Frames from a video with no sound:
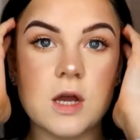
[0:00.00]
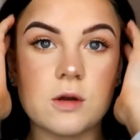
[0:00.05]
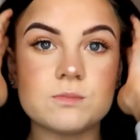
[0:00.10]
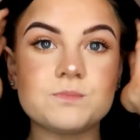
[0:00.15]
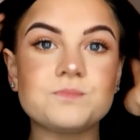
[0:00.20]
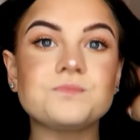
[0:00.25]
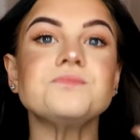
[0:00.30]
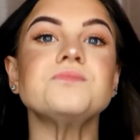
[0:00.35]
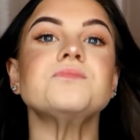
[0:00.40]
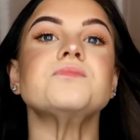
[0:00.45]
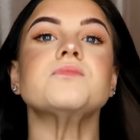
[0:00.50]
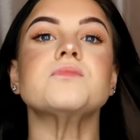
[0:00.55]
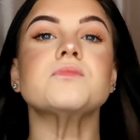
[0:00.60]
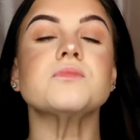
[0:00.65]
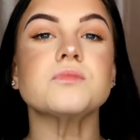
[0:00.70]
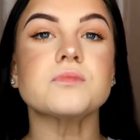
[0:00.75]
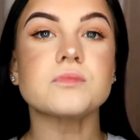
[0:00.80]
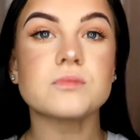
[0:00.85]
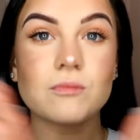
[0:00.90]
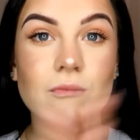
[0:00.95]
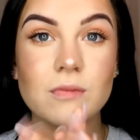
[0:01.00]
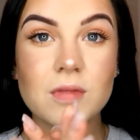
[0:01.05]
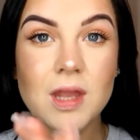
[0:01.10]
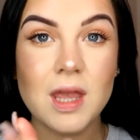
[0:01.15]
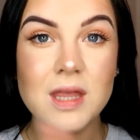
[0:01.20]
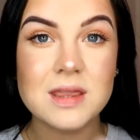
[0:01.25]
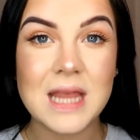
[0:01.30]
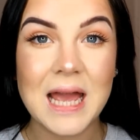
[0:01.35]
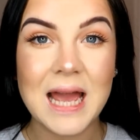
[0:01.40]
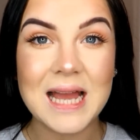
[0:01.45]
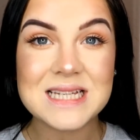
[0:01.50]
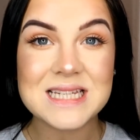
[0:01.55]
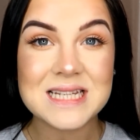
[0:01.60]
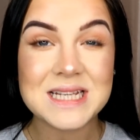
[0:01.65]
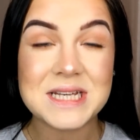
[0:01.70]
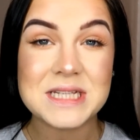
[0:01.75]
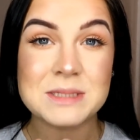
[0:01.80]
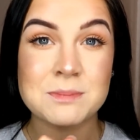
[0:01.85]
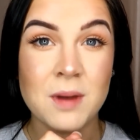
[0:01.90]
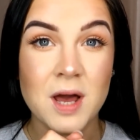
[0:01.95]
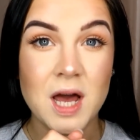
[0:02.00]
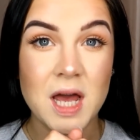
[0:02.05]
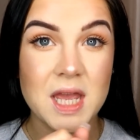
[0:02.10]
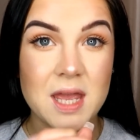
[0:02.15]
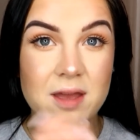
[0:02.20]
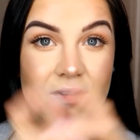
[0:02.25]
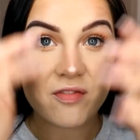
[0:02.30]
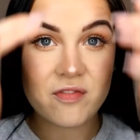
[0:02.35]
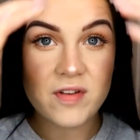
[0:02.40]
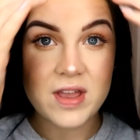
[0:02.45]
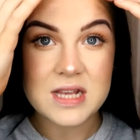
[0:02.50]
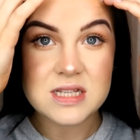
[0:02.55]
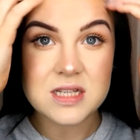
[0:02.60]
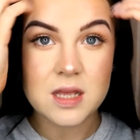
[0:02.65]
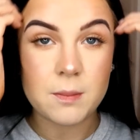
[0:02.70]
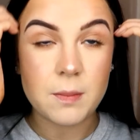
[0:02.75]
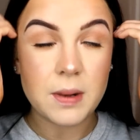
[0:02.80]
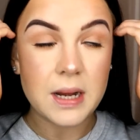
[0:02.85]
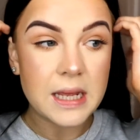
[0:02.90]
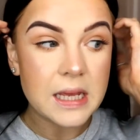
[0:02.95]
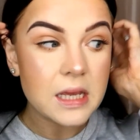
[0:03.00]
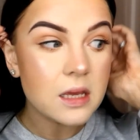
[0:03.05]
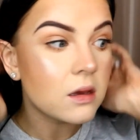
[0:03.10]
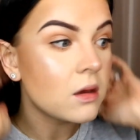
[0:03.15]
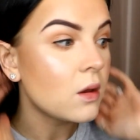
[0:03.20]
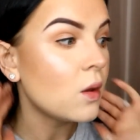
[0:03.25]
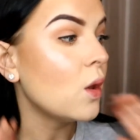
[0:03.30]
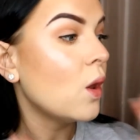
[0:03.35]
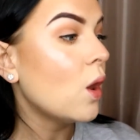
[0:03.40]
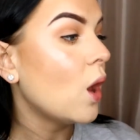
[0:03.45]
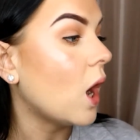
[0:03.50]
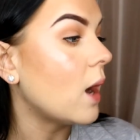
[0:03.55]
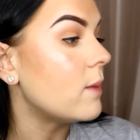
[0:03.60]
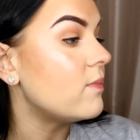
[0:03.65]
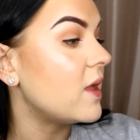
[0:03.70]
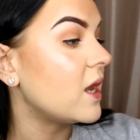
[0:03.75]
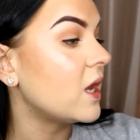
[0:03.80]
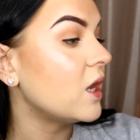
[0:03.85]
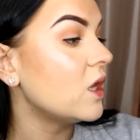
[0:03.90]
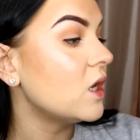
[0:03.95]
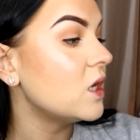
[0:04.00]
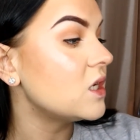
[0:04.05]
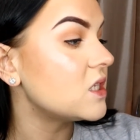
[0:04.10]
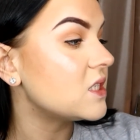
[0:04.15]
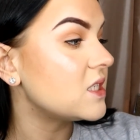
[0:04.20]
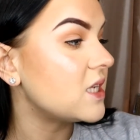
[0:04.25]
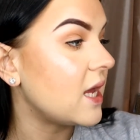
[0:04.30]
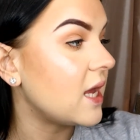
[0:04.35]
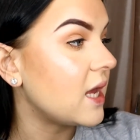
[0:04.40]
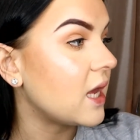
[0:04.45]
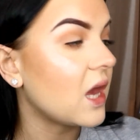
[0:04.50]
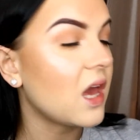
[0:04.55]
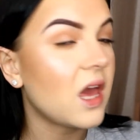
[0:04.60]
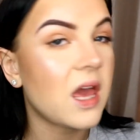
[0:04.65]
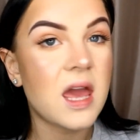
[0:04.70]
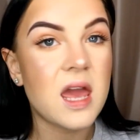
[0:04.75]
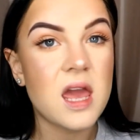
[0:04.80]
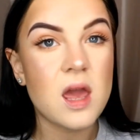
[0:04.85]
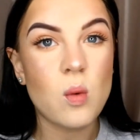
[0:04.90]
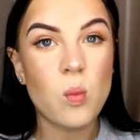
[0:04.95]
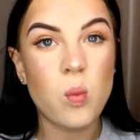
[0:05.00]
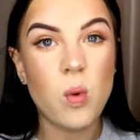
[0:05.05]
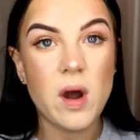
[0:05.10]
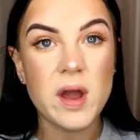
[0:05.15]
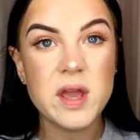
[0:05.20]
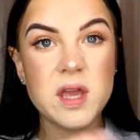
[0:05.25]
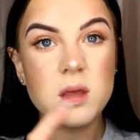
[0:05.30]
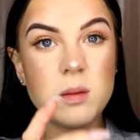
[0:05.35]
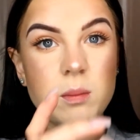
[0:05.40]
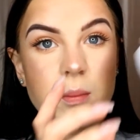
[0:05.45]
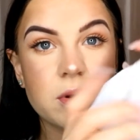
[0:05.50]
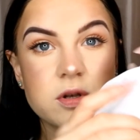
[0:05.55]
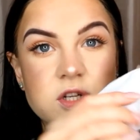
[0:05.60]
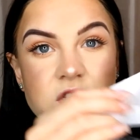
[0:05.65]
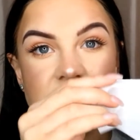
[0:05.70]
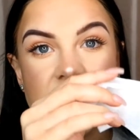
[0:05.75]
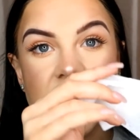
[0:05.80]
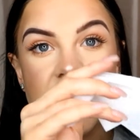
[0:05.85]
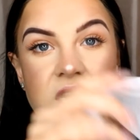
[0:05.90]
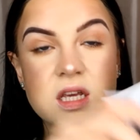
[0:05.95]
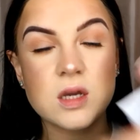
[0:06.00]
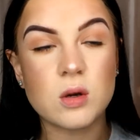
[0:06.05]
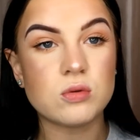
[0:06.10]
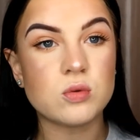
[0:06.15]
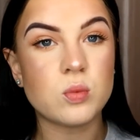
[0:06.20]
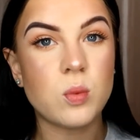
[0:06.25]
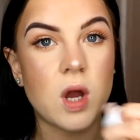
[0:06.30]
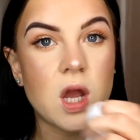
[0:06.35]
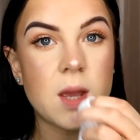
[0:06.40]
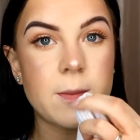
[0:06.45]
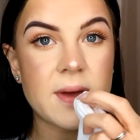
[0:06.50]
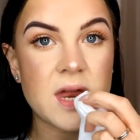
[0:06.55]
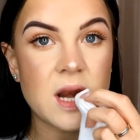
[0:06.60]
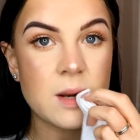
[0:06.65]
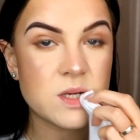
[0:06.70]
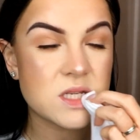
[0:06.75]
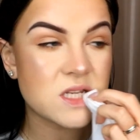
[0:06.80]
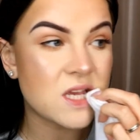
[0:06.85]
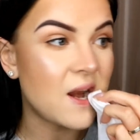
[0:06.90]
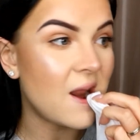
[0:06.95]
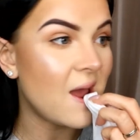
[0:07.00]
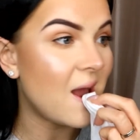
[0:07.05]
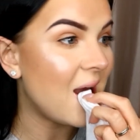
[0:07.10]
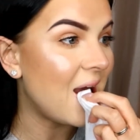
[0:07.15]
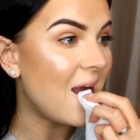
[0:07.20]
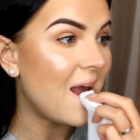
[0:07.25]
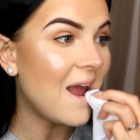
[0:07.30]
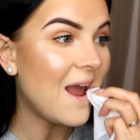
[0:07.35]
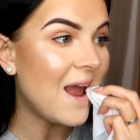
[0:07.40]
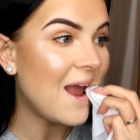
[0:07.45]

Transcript: So, that is my face complete. I'm then going to just take a wipe, just any old wipe, and I'm just going to